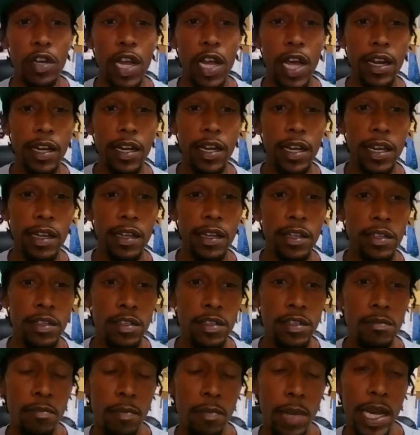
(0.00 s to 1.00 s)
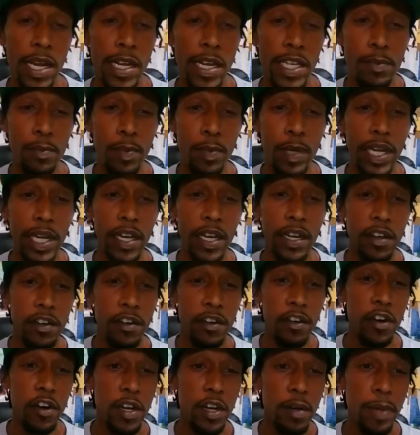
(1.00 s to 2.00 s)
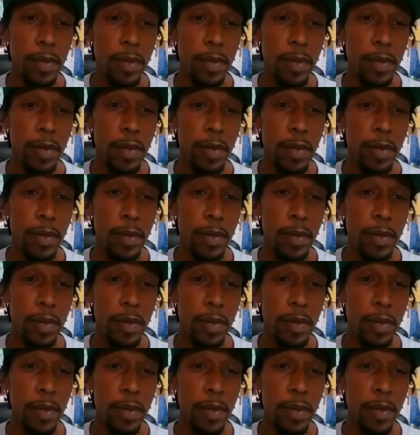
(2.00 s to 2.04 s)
not against bands playing during the